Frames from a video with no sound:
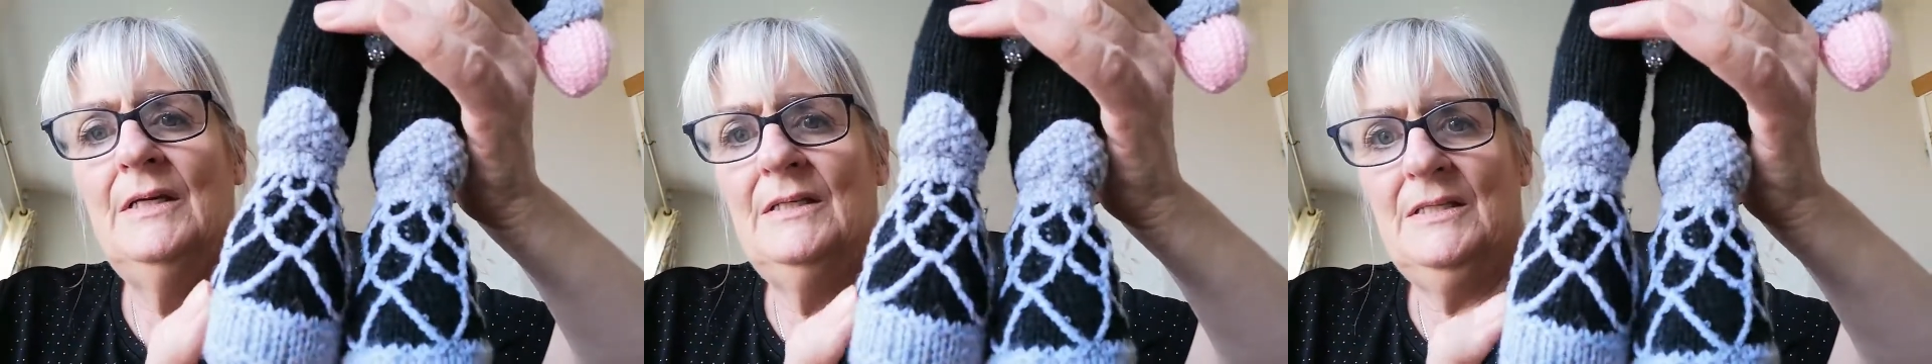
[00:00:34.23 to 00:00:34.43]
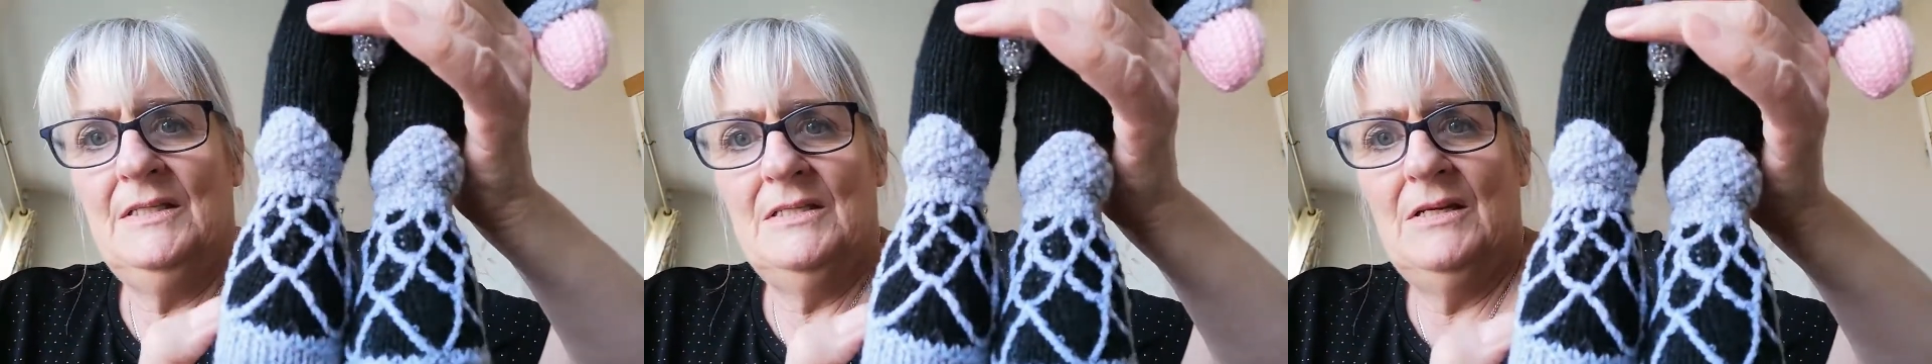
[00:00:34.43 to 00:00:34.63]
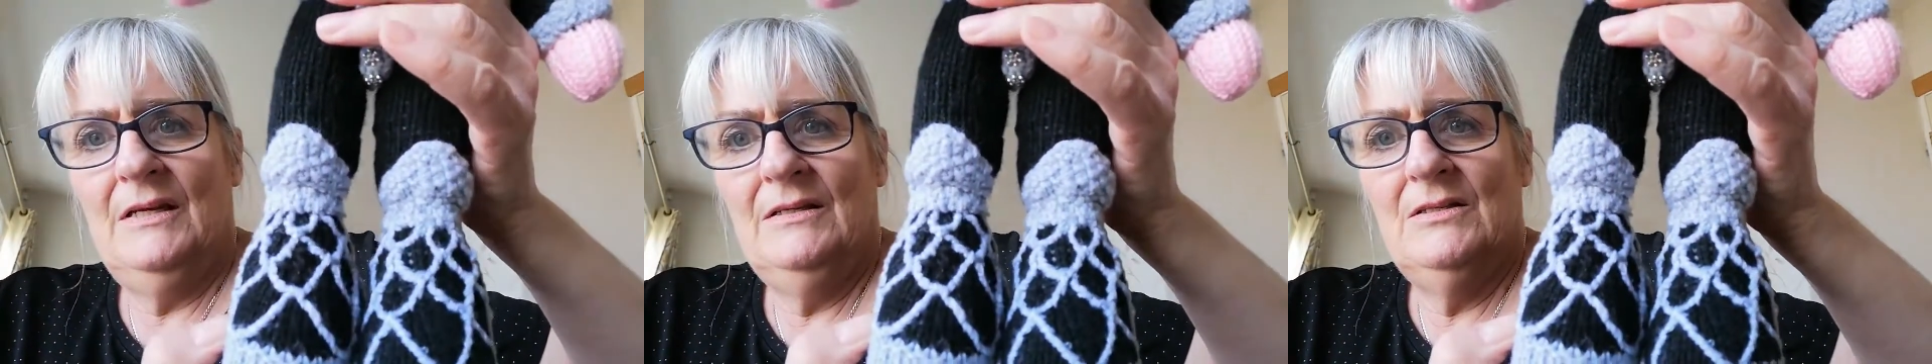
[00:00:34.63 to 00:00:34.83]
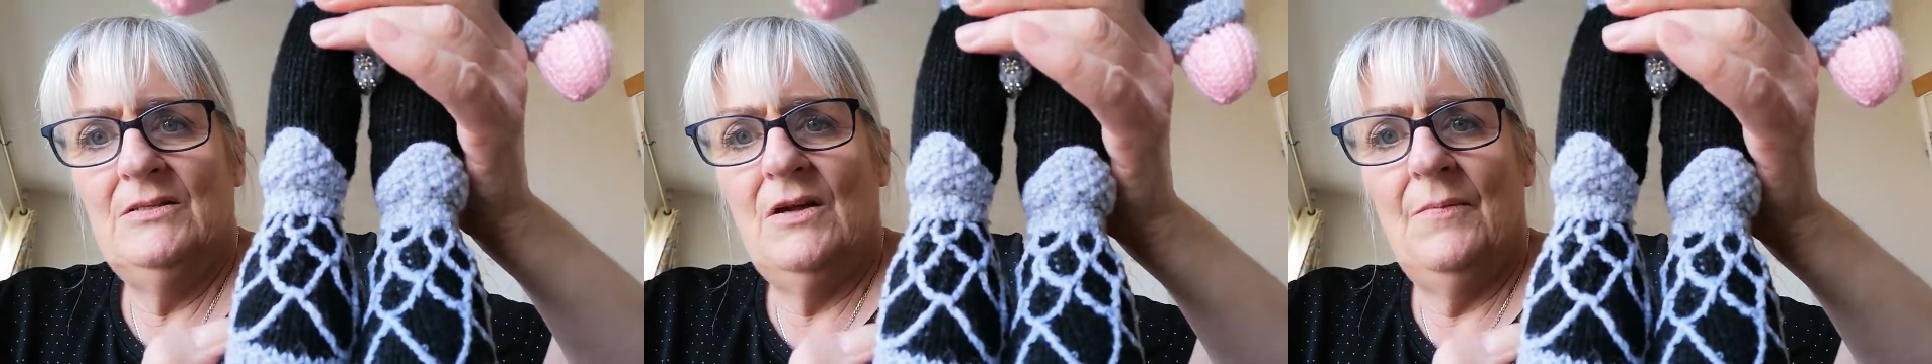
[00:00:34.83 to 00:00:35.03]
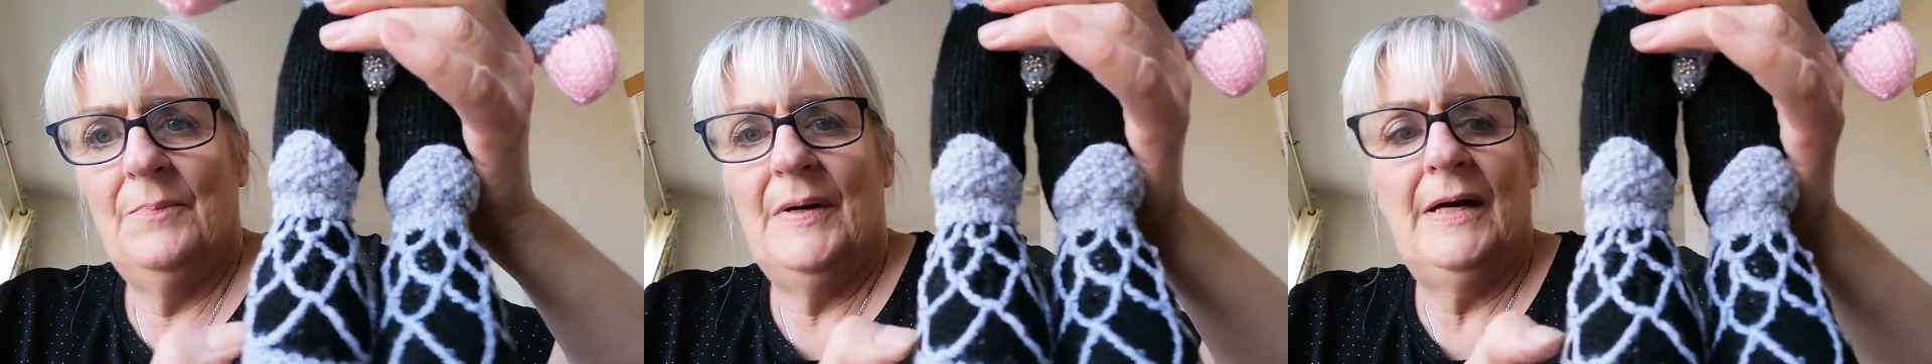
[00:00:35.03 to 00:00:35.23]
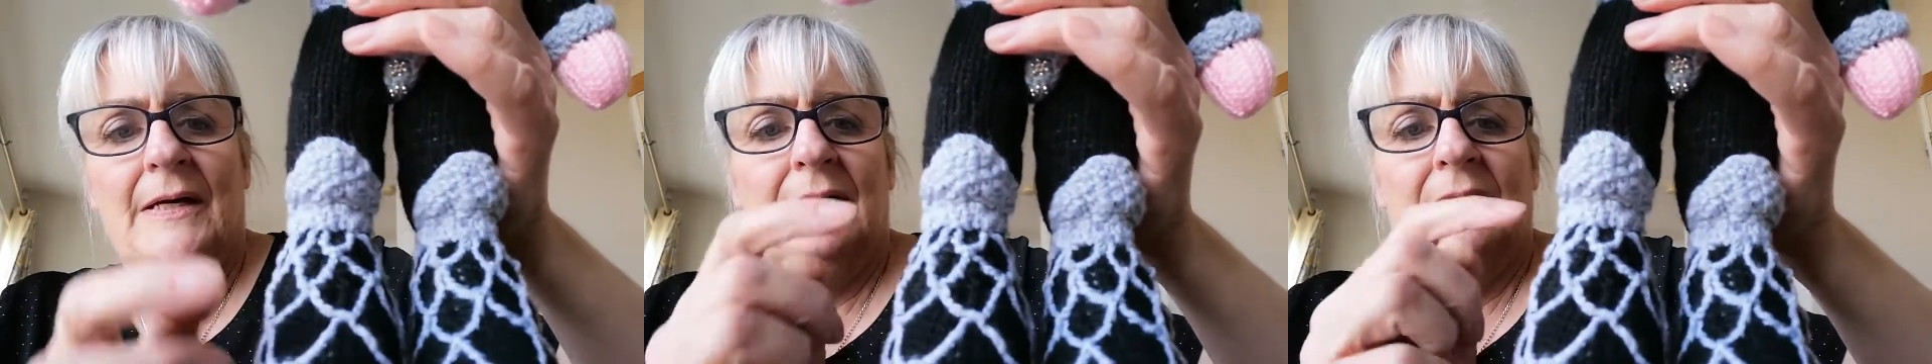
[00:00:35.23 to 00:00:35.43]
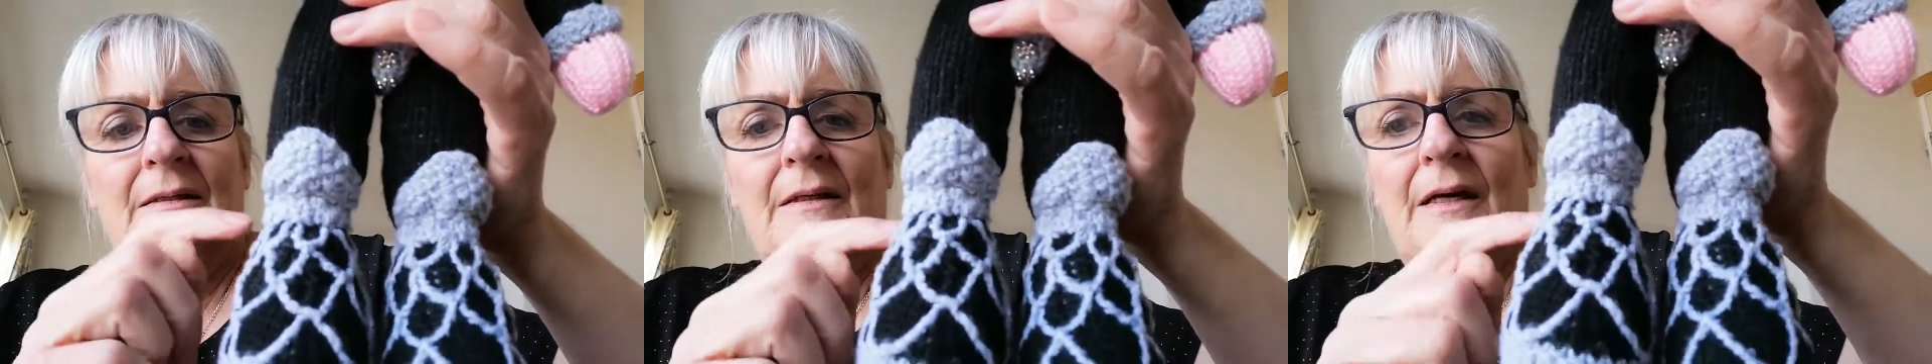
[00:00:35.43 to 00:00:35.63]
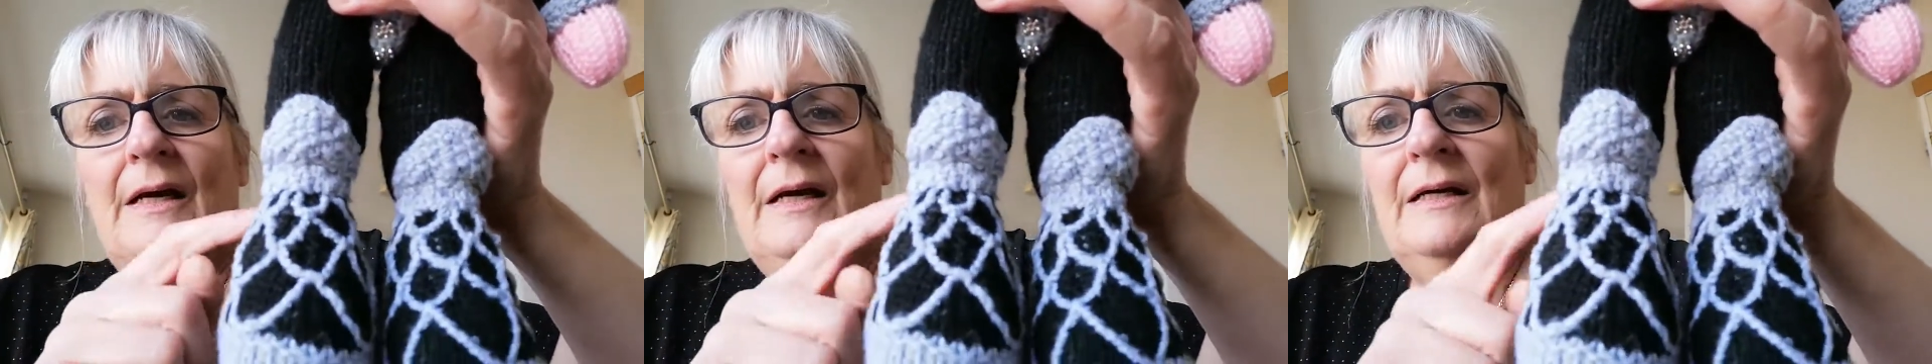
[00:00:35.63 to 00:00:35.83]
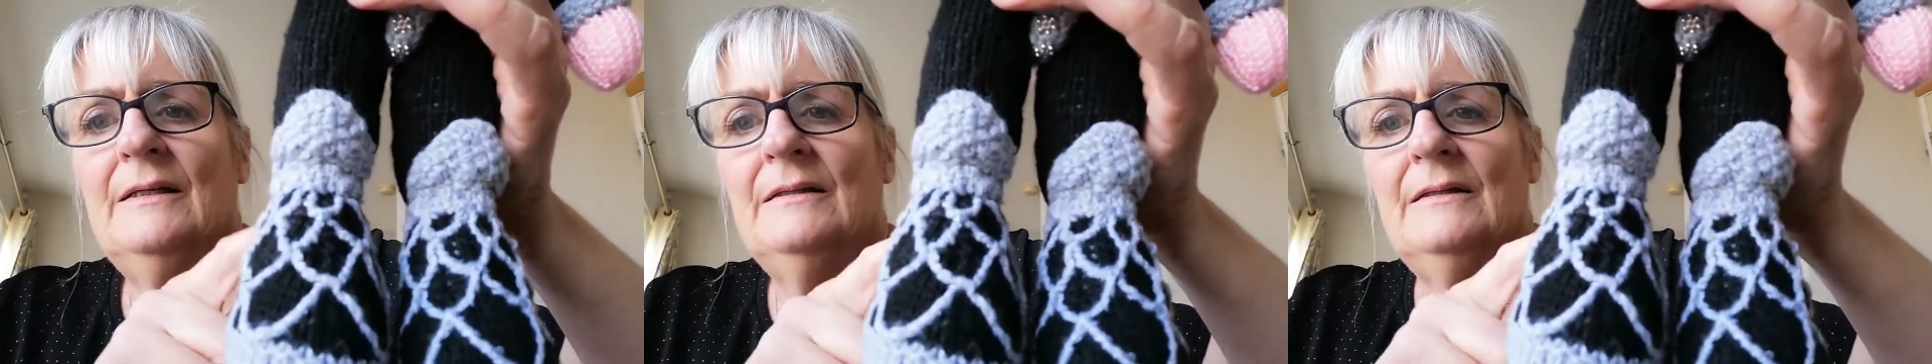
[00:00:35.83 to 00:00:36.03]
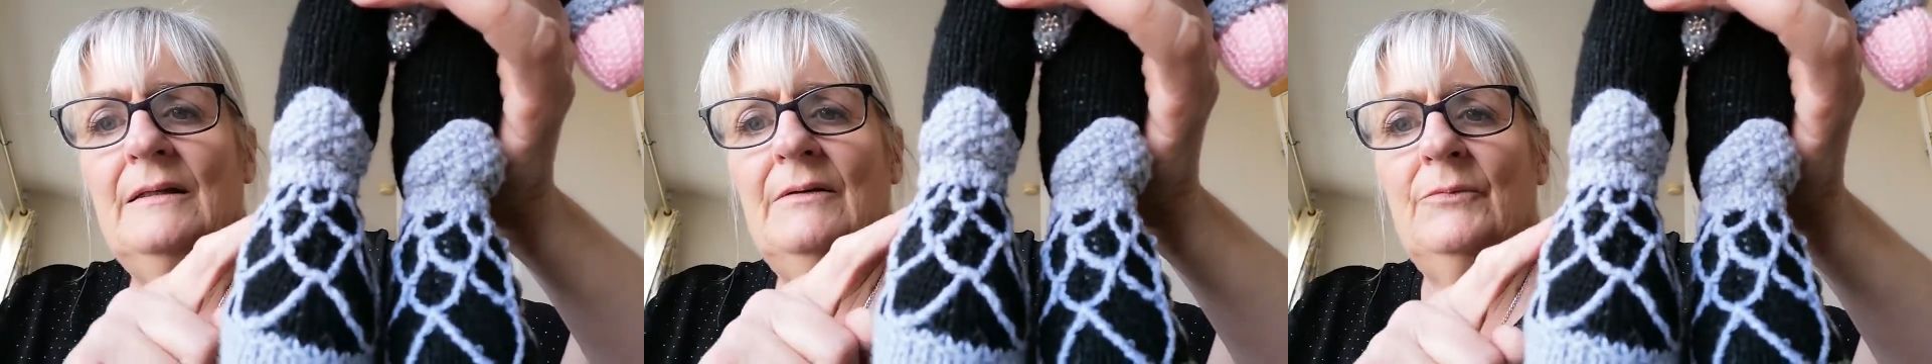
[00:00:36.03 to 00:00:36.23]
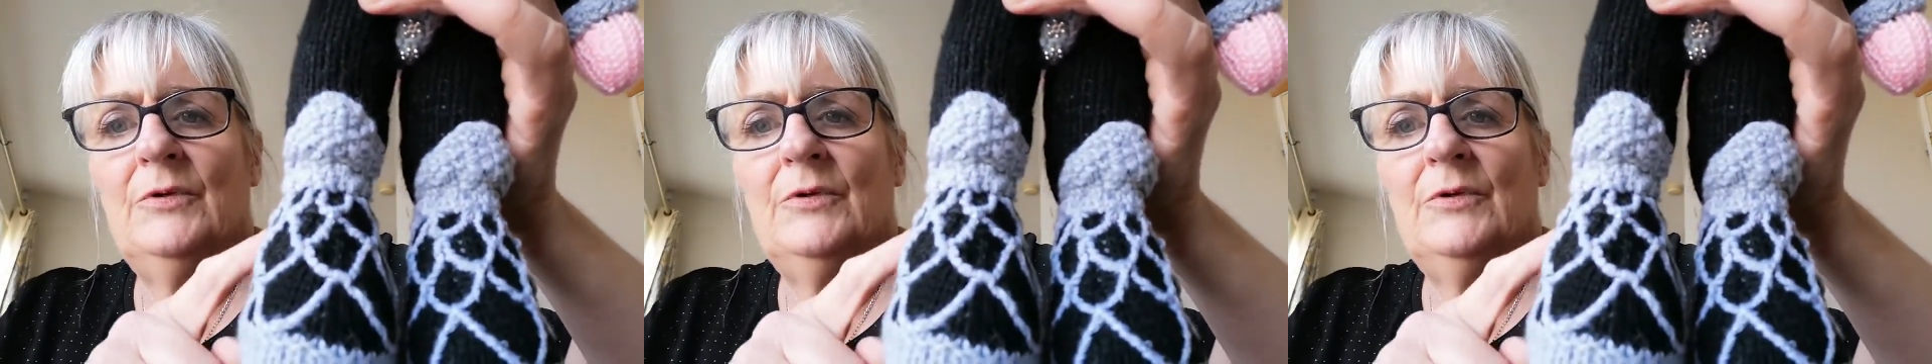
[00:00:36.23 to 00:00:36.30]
it's not bad. And